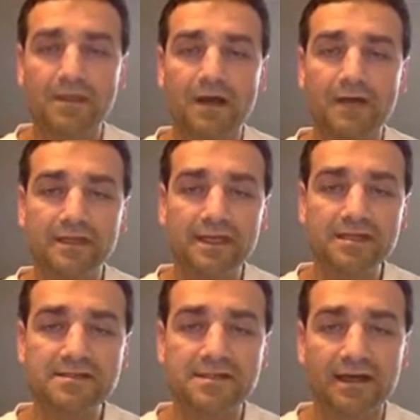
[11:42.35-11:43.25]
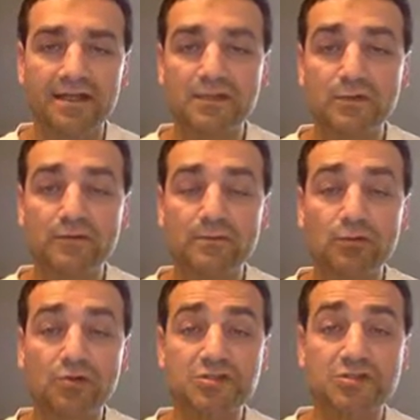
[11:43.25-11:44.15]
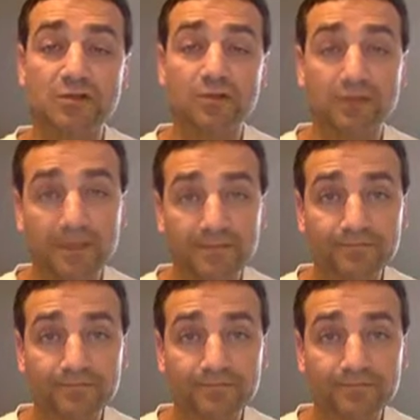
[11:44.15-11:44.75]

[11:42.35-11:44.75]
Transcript: On the inside, it's moving more slowly.